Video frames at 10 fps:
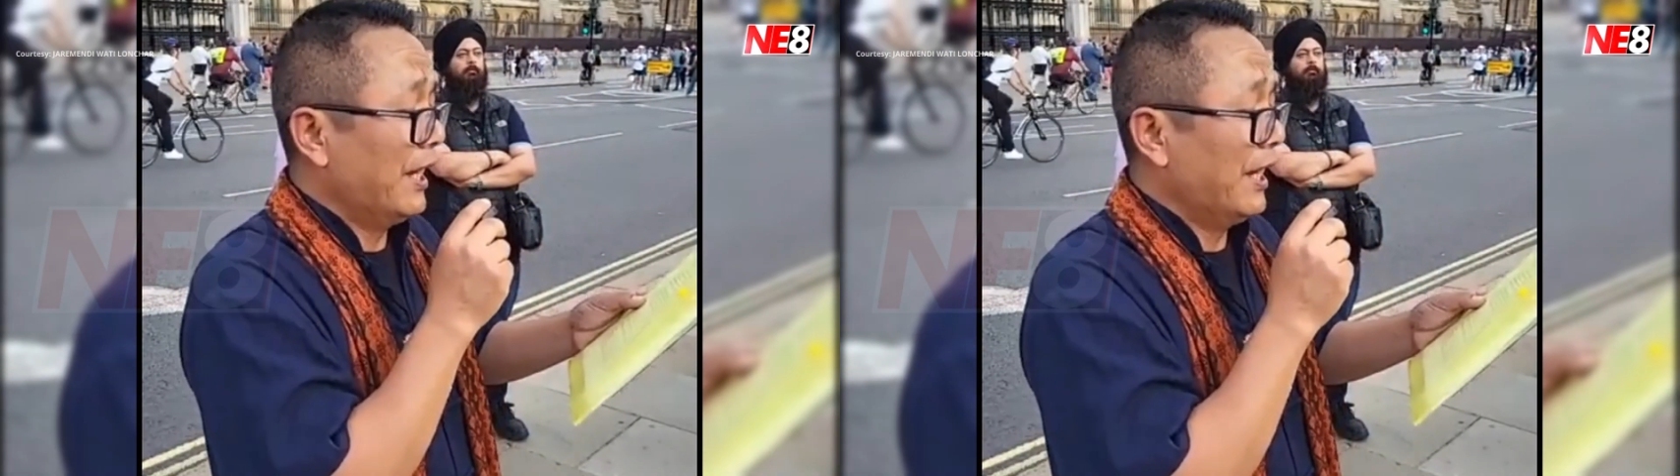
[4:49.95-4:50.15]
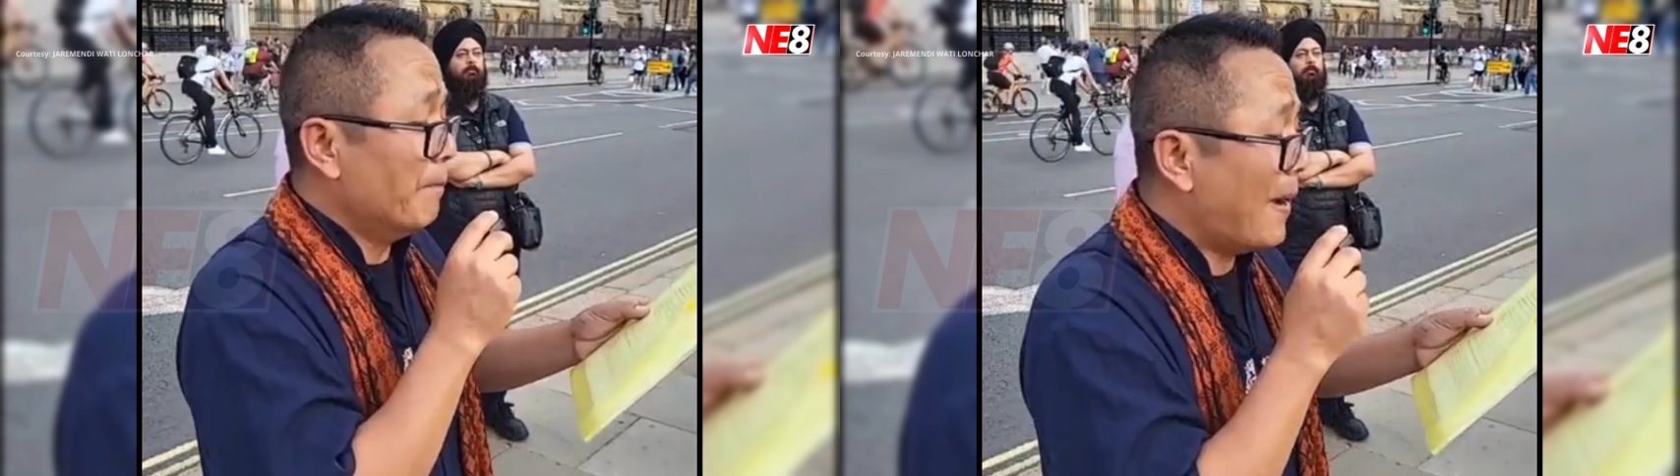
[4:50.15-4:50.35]

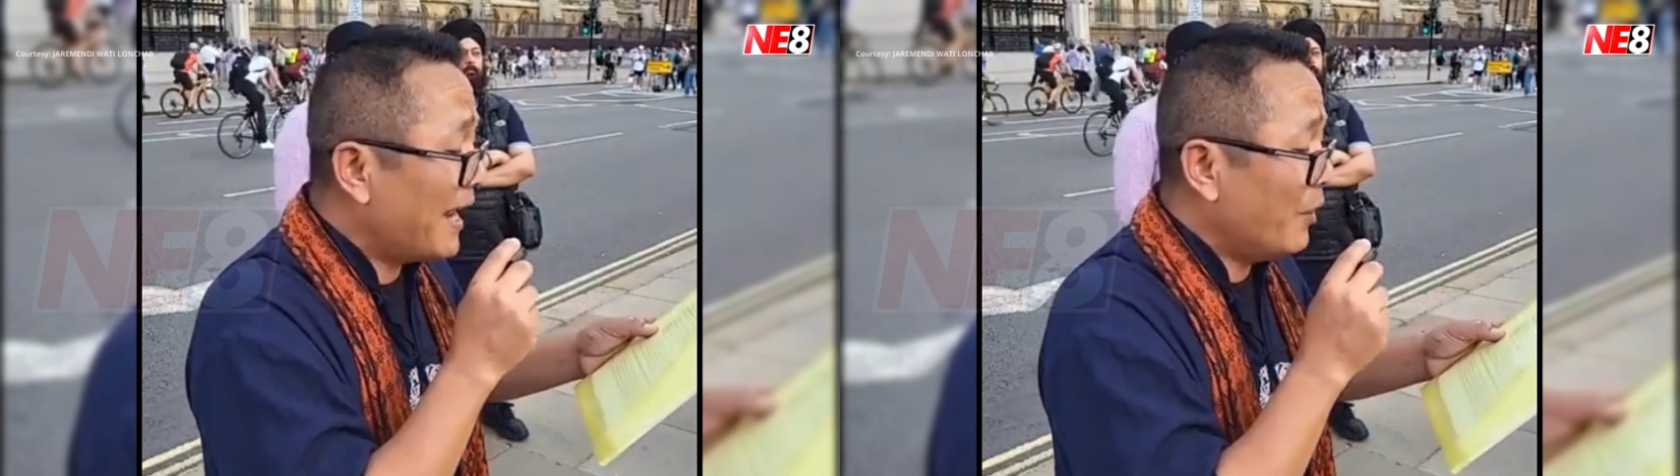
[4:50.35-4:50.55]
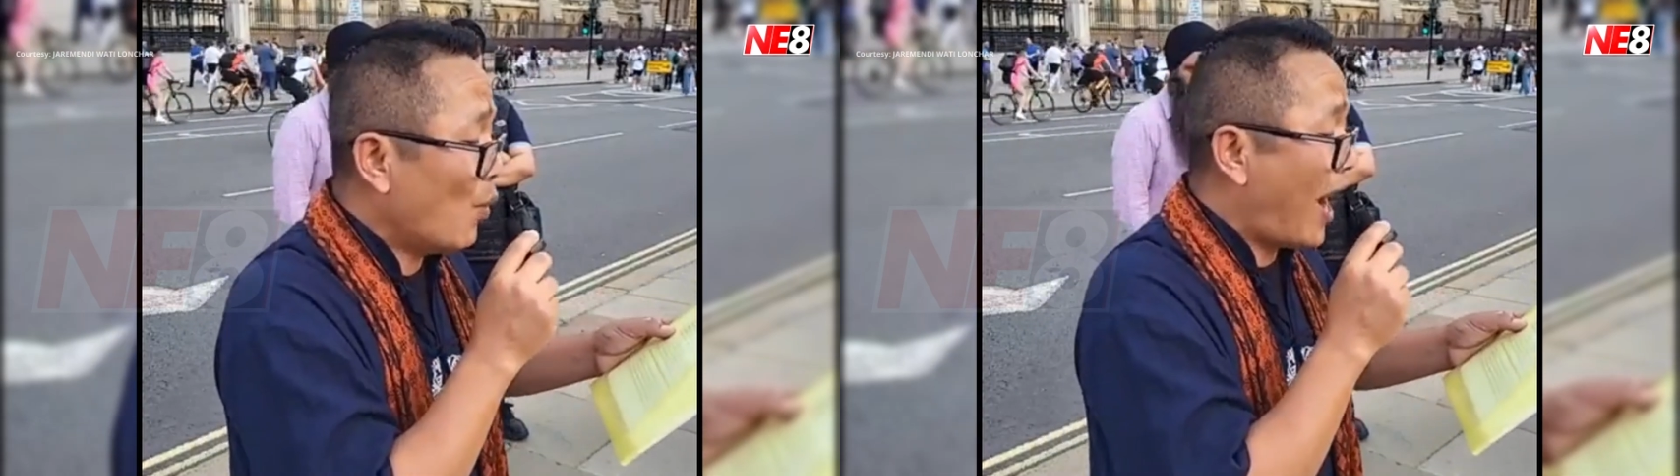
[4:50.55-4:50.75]
In
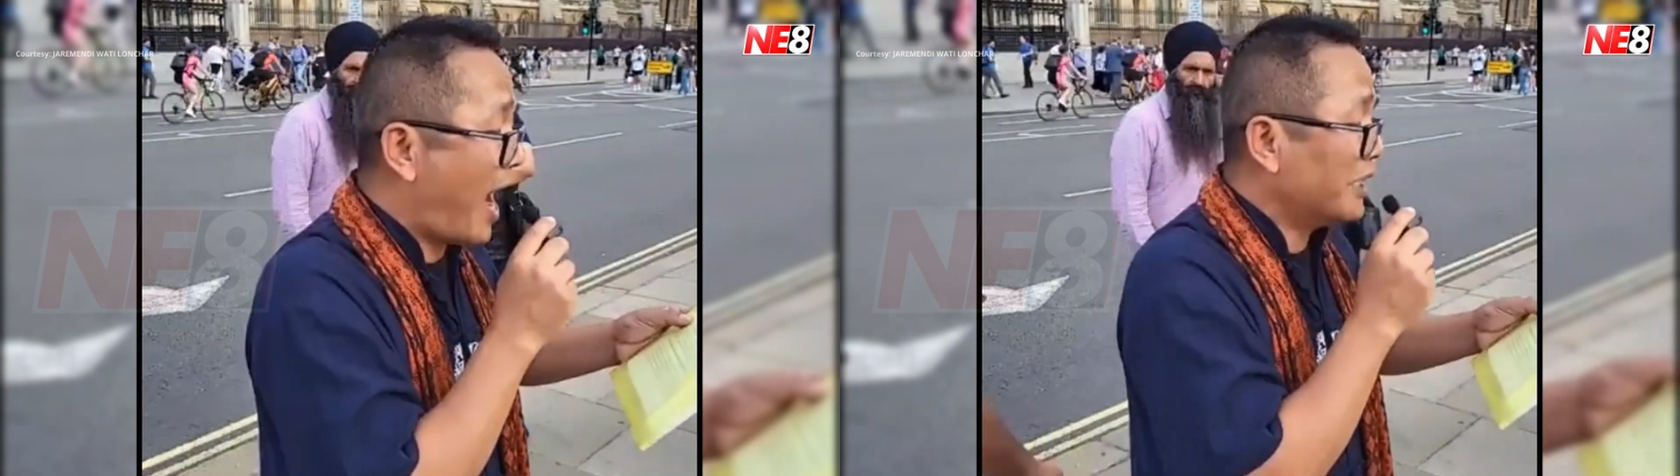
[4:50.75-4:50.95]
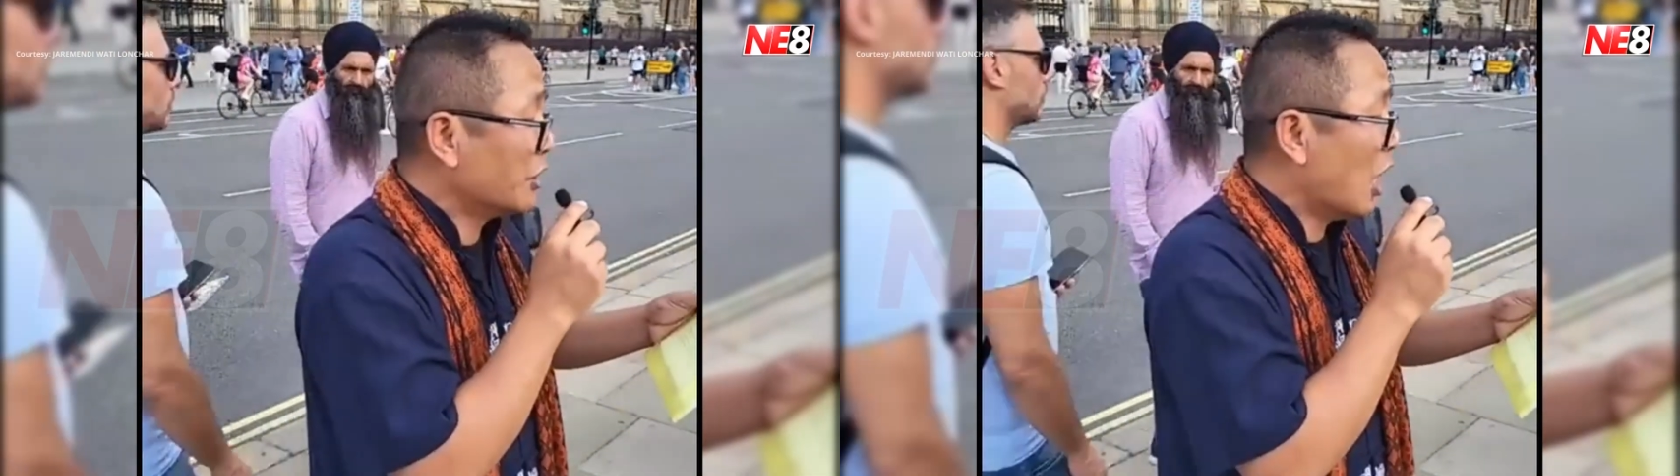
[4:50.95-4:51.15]
many
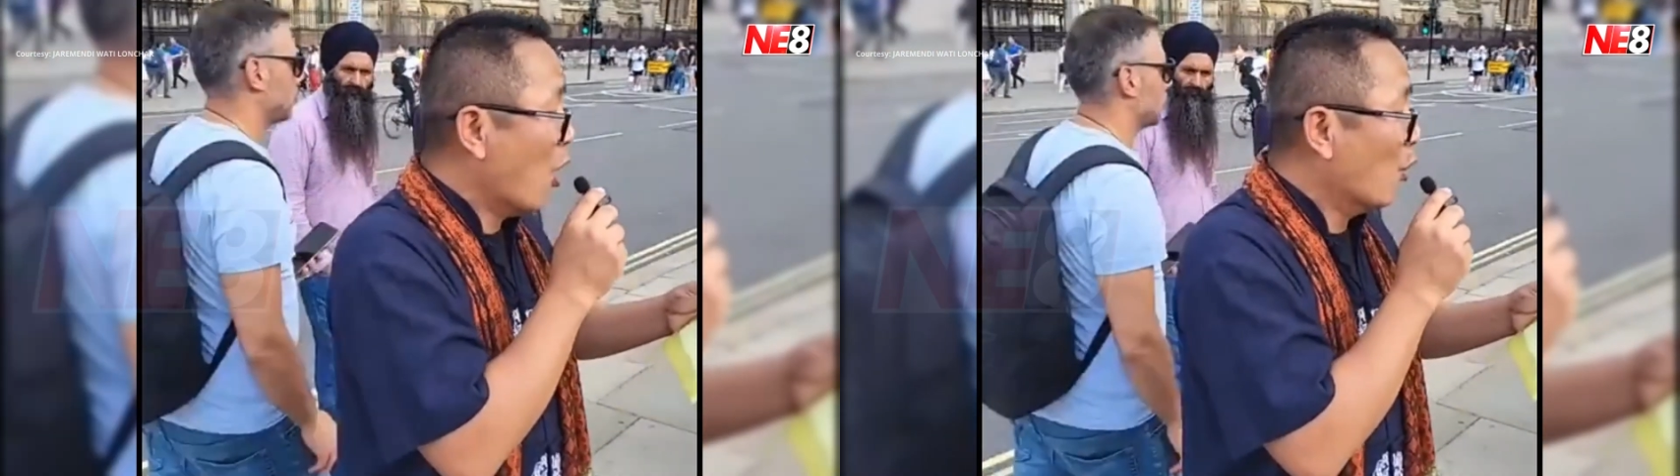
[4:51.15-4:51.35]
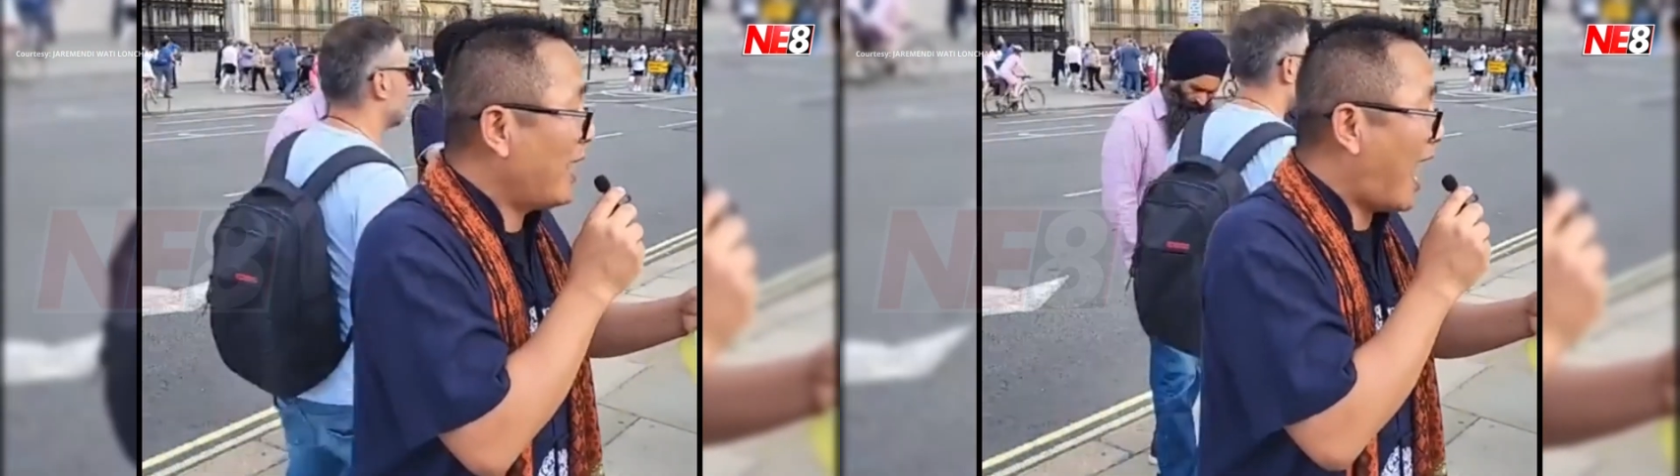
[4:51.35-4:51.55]
ways,
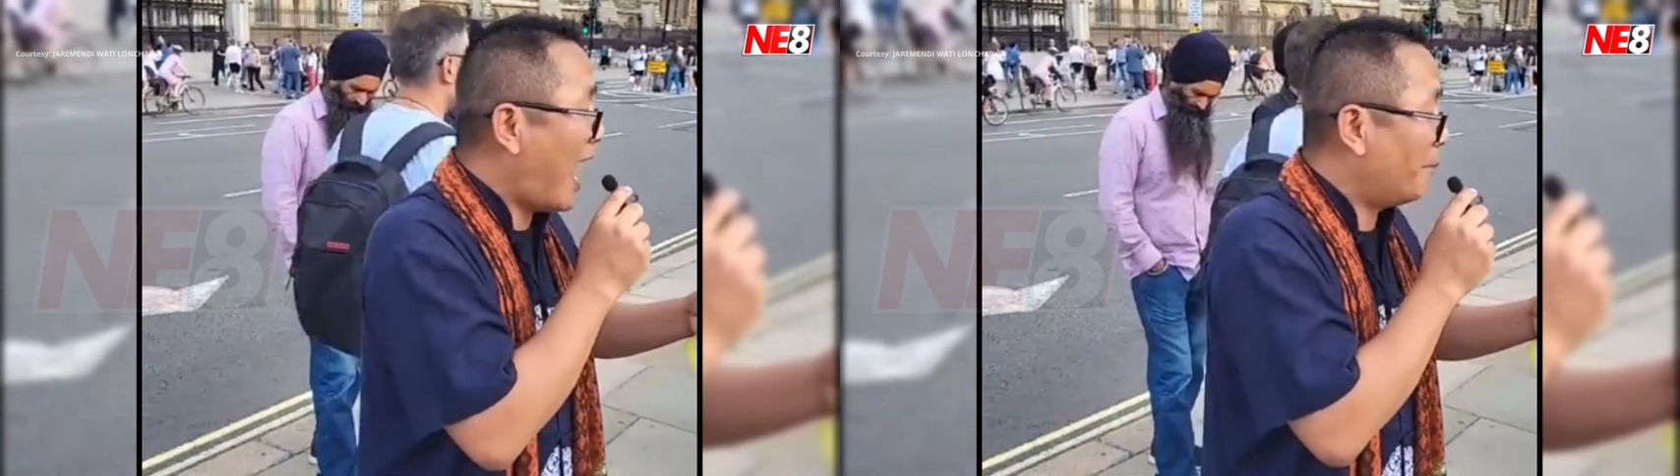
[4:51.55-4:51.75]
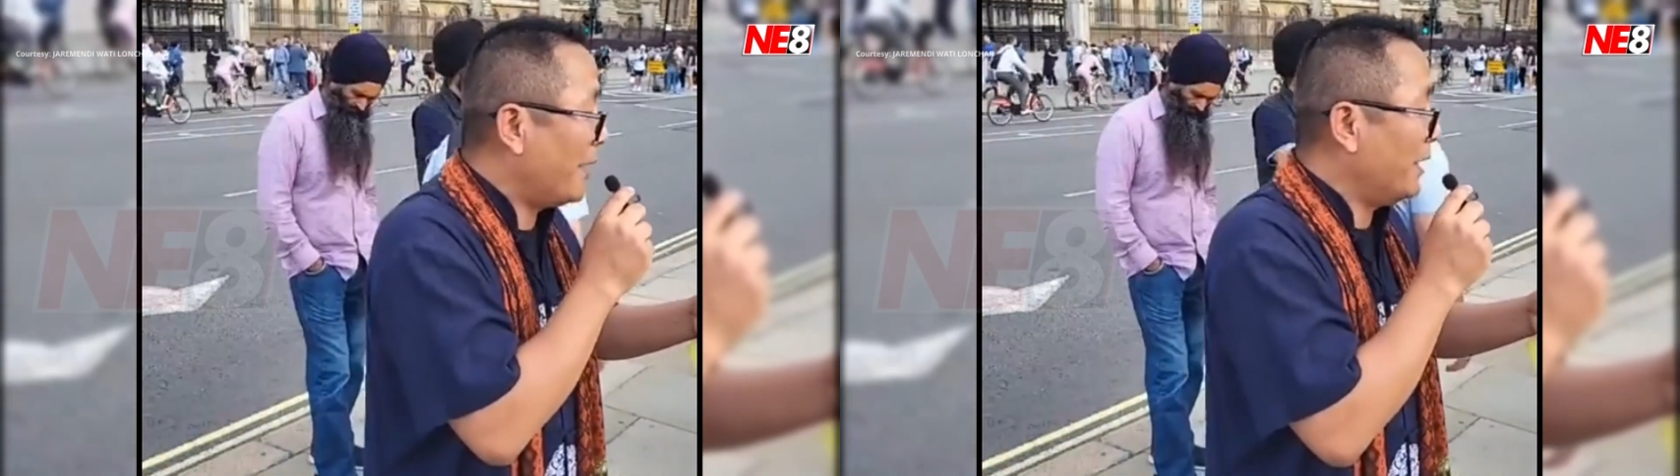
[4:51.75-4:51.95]
we
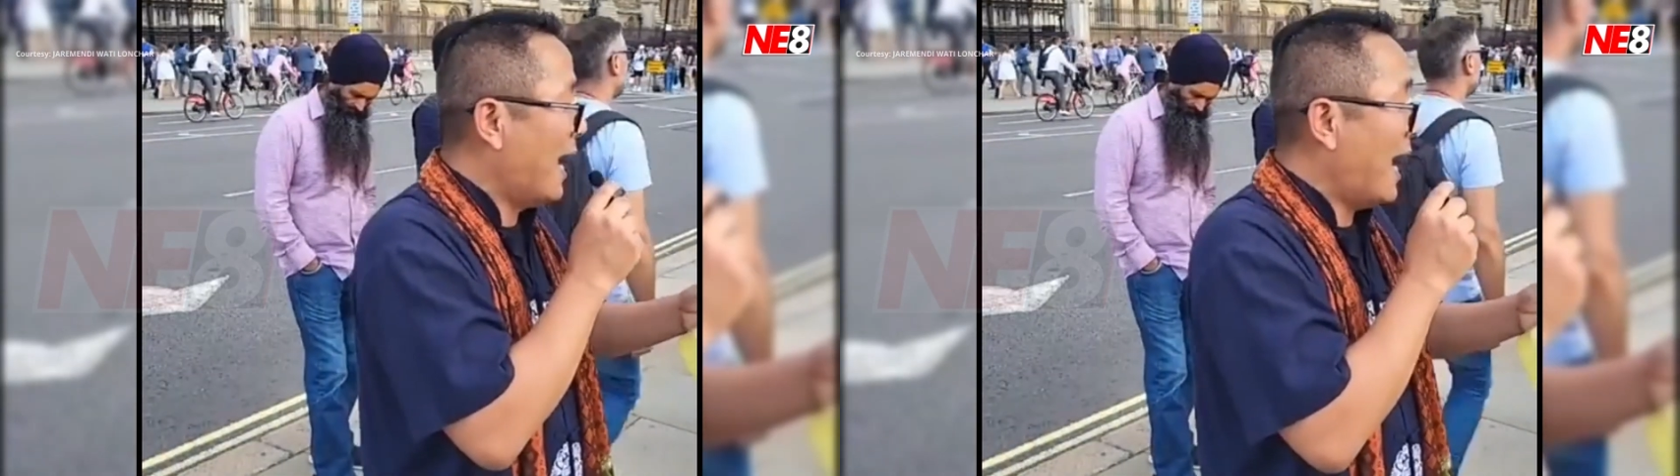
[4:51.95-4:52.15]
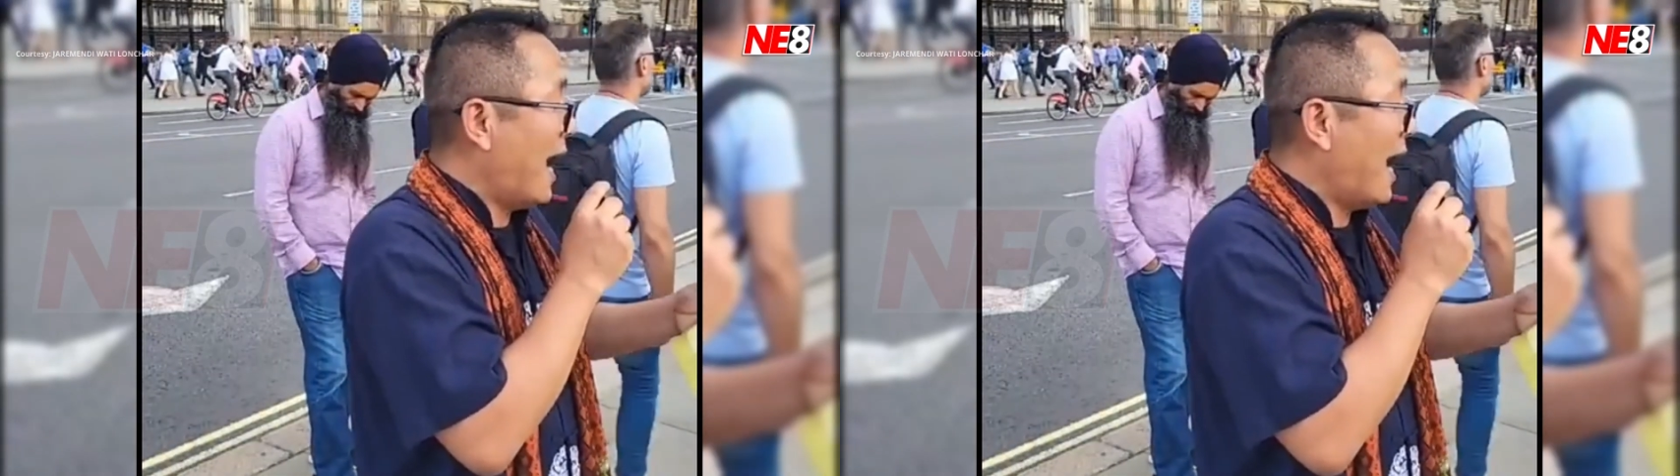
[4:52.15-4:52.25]
have been